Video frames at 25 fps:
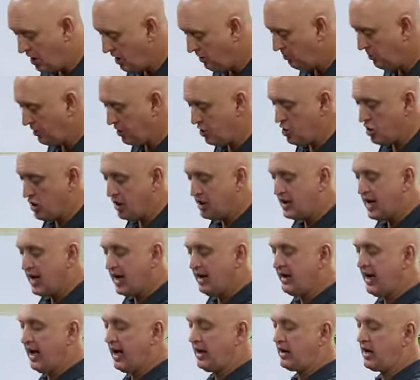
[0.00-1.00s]
But you can take
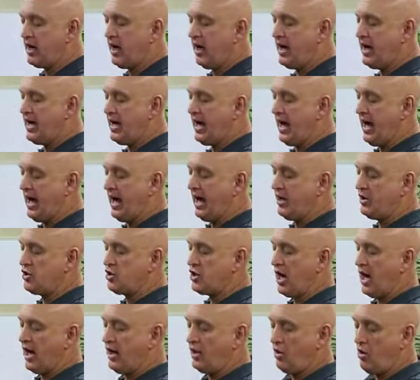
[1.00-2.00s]
that cutting edge
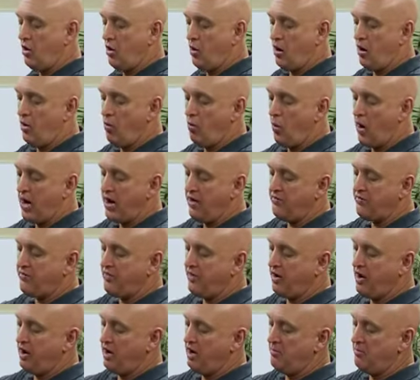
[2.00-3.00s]
and go away
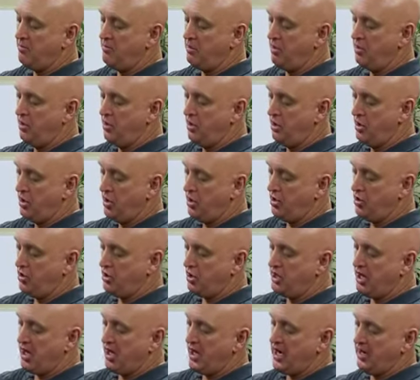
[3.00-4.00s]
from your
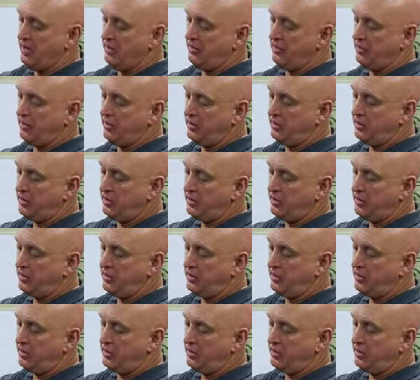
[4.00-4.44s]
the